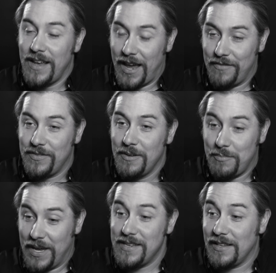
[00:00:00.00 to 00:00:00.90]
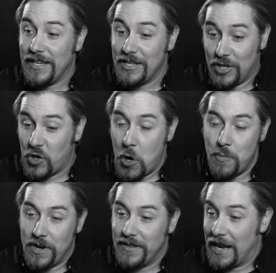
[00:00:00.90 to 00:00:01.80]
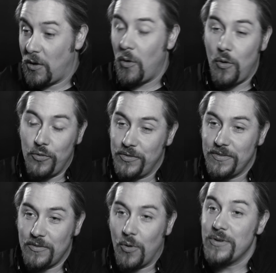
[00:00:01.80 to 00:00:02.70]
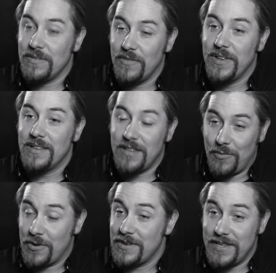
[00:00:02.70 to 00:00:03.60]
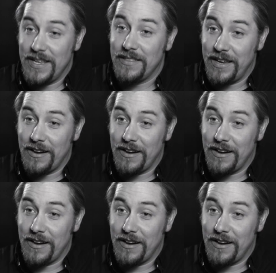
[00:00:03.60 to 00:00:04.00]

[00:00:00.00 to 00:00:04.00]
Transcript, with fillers: have basically determined that whole course of events that we're seeing